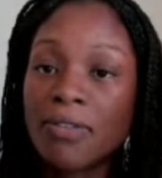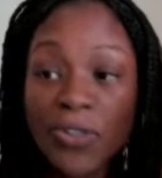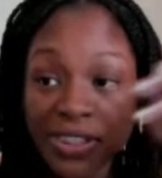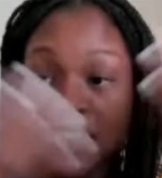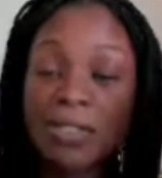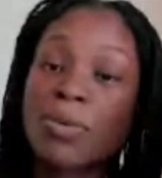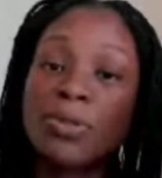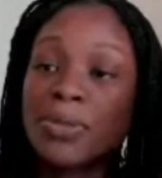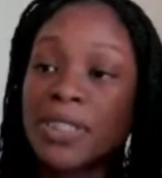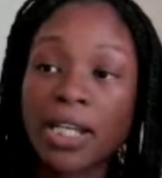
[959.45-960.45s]
versus someone
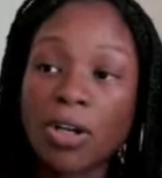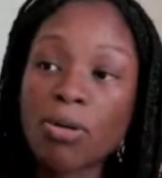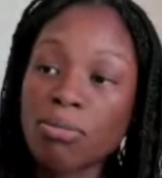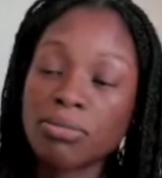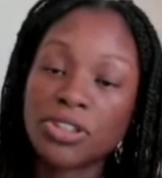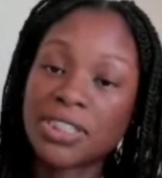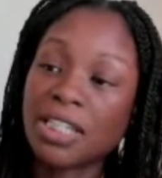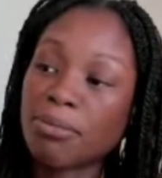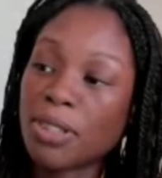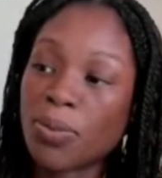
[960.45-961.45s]
who's like, nope, just
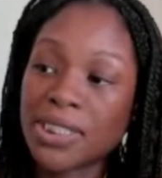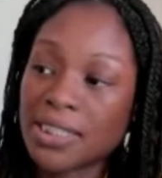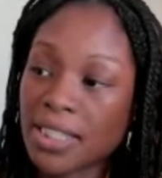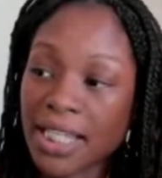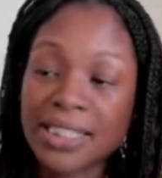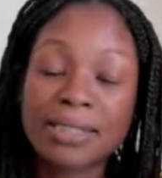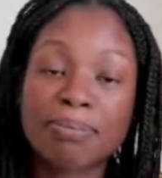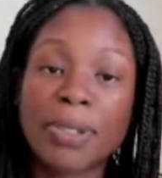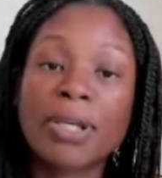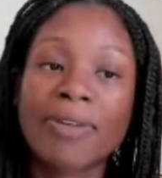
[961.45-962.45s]
give me what's the next
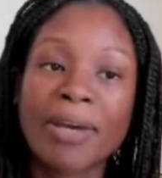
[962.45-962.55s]
pill,